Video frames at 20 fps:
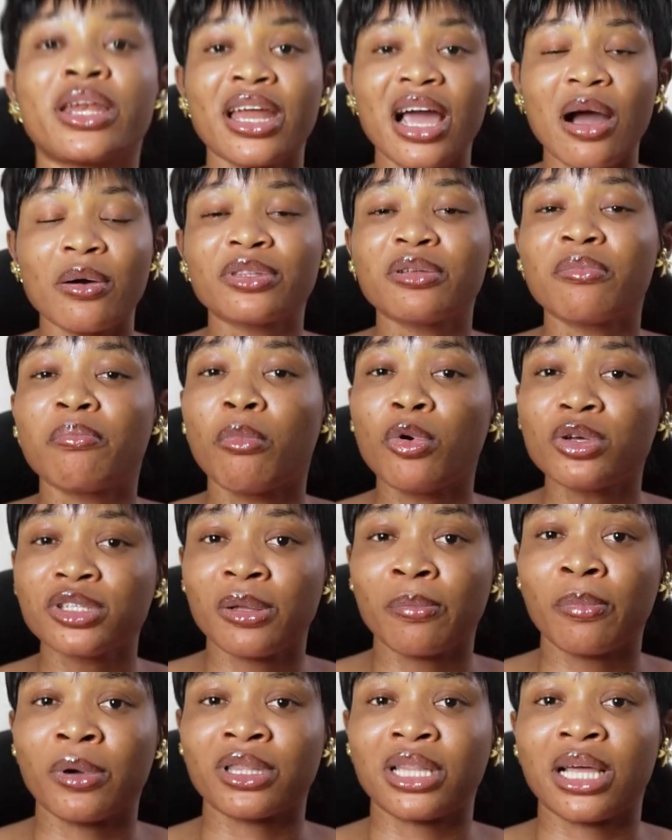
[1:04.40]
Now, the
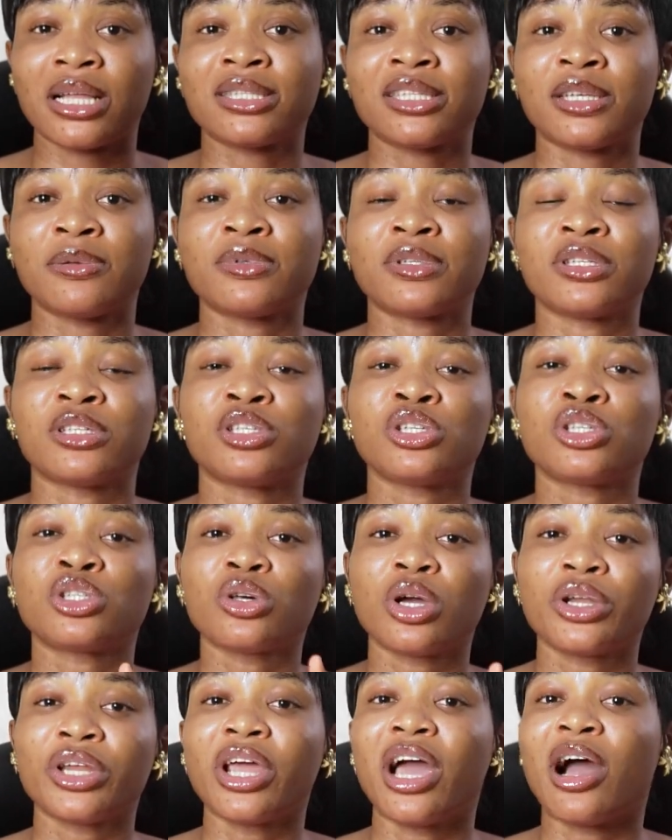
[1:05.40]
most important tip is the
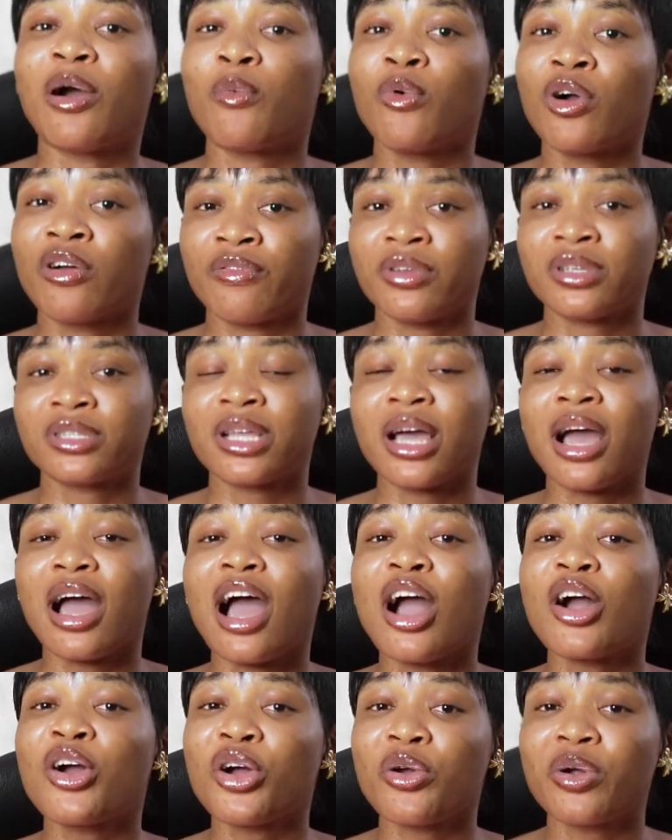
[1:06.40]
study and work visa
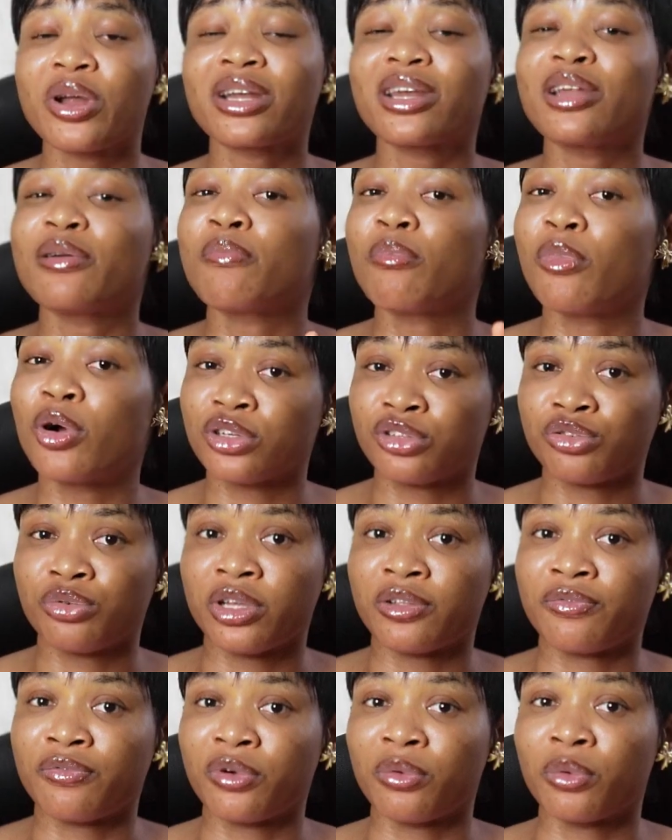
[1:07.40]
are currently more
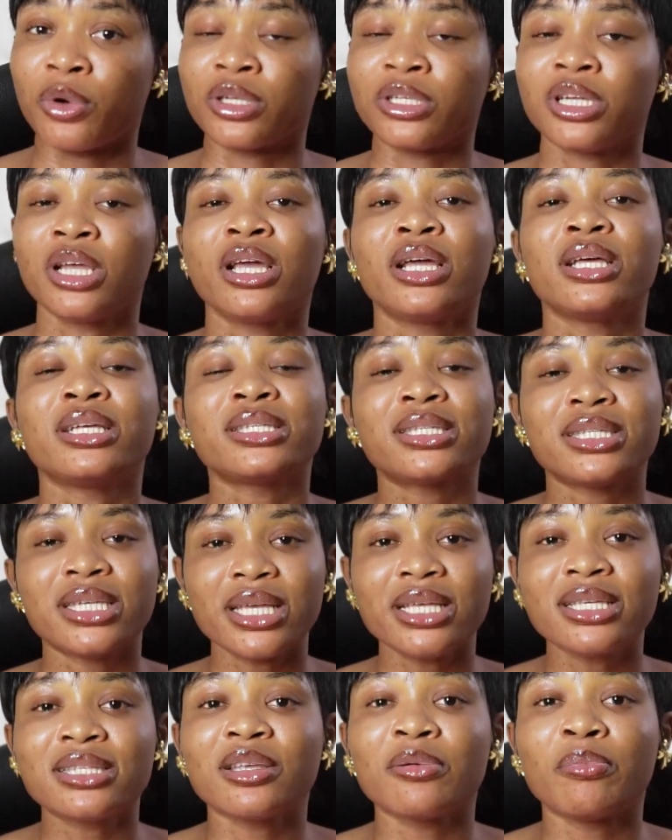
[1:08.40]
straightforward
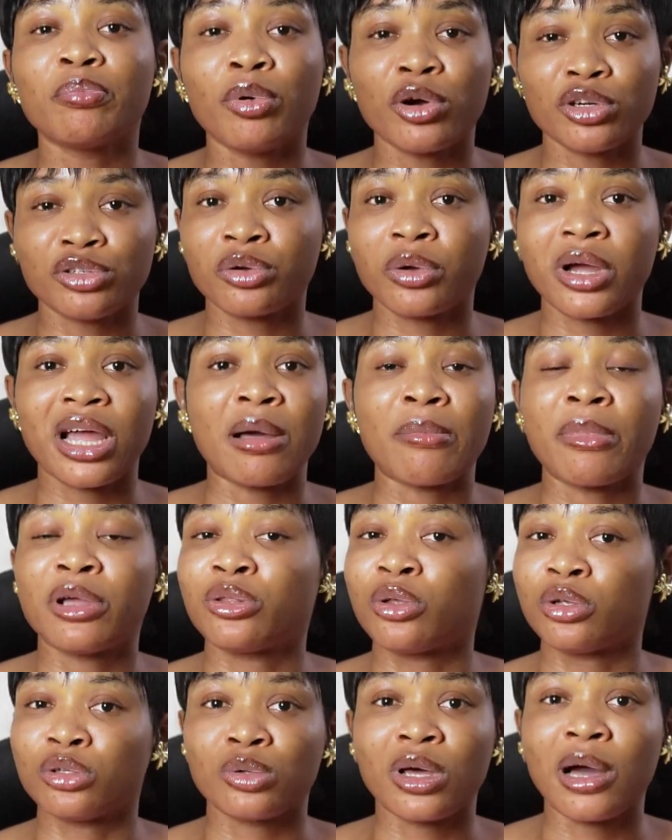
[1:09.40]
since the bond
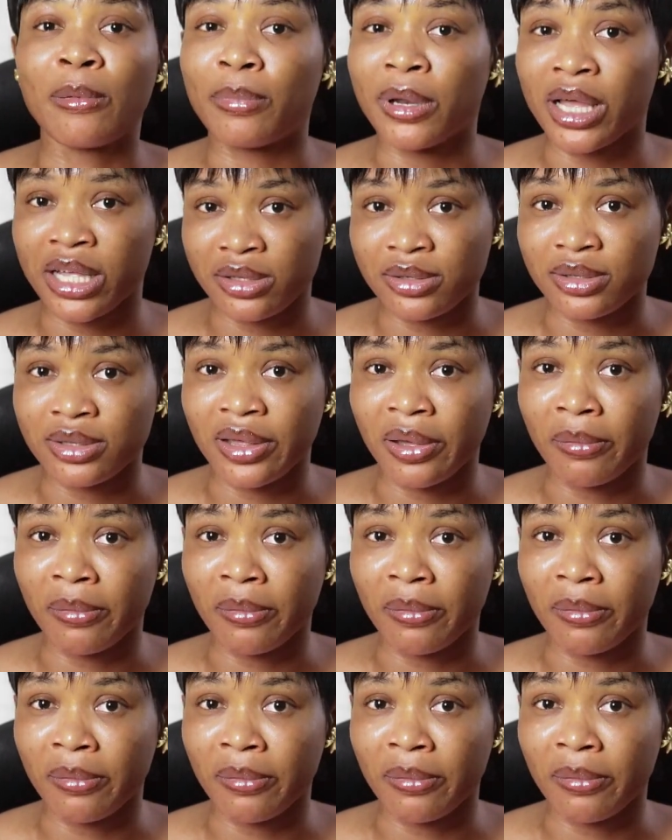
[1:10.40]
requirement does not apply to